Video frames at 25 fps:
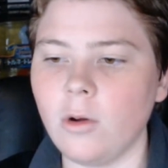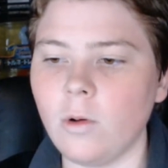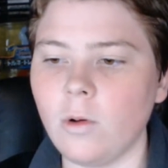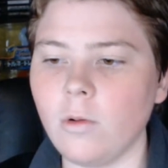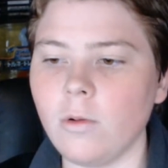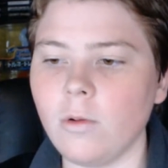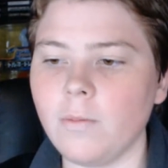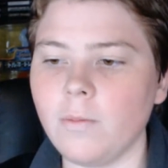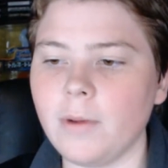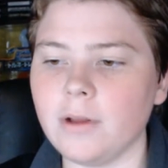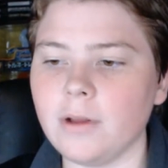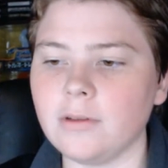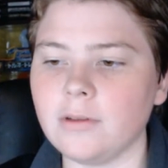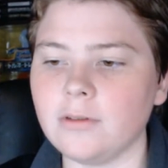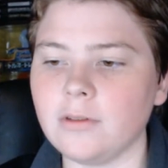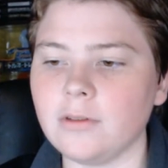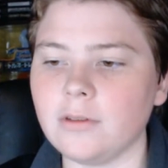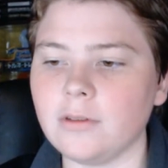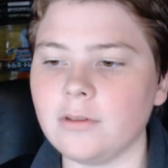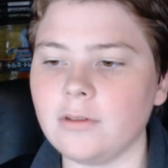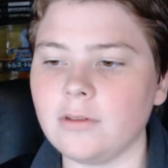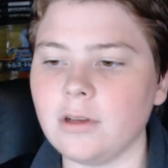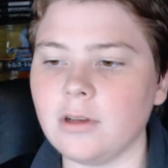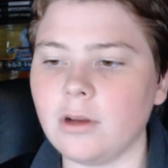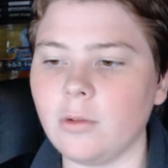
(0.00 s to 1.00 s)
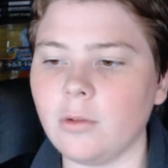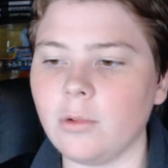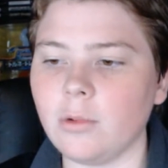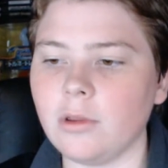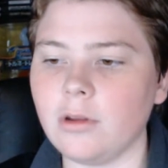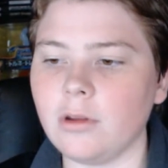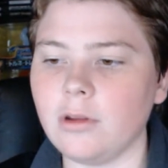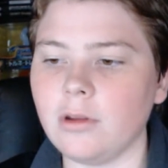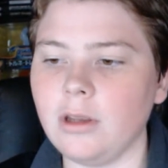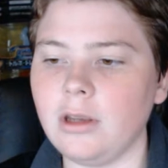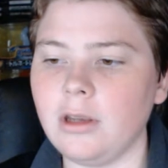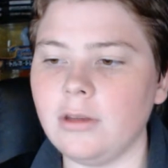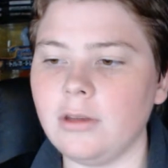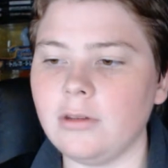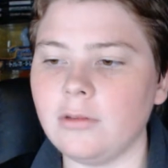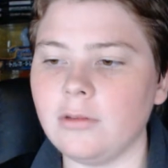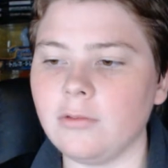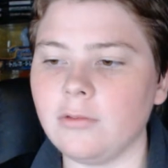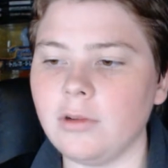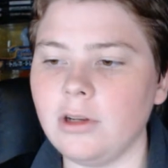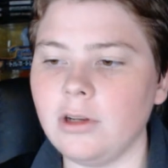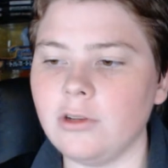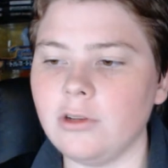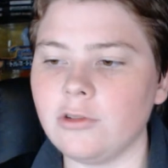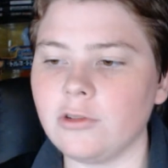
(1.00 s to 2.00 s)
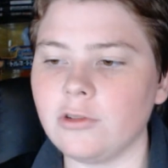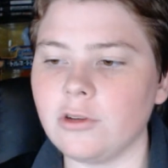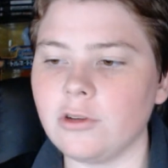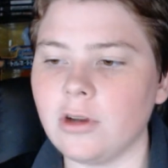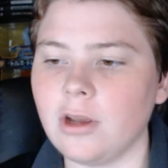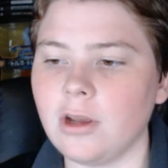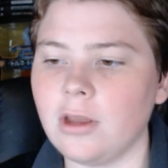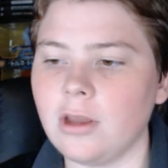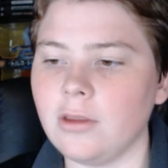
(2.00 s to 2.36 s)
All buttons and stick within easy reach.